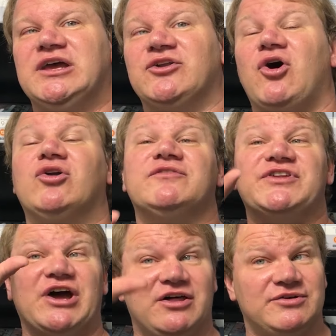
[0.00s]
and all of
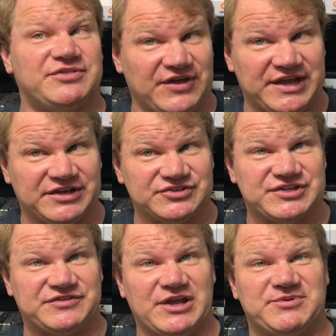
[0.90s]
the other
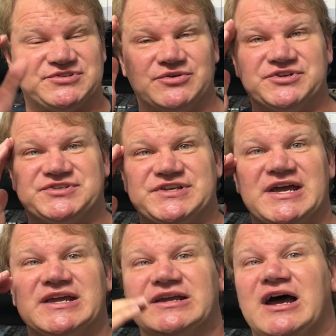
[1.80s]
things that the episode is
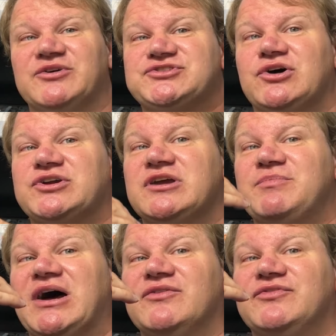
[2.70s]
saying, how it's talking
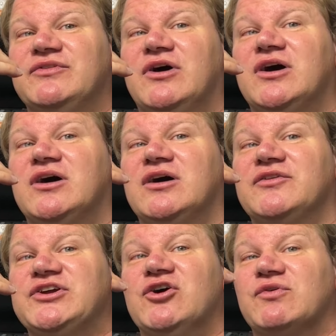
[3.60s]
about
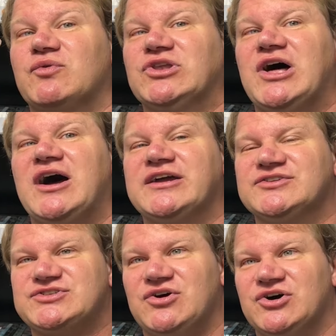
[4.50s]
the
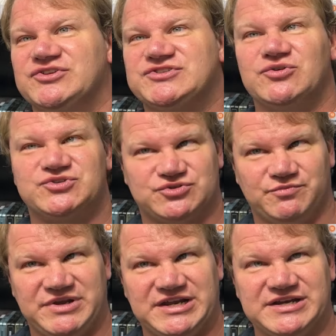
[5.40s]
over-reliance on
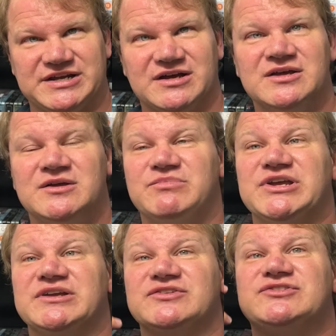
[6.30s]
social media,
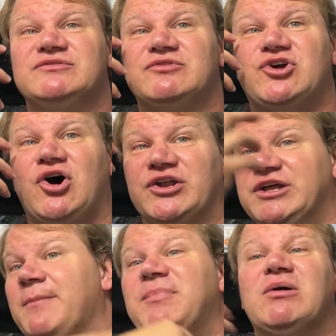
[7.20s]
being caught
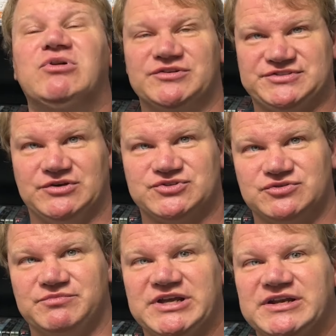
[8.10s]
in a bubble of
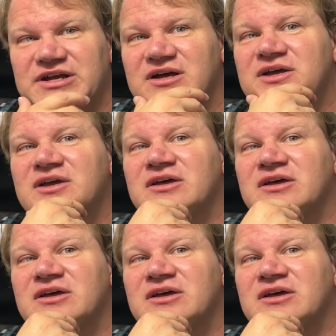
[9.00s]
social media,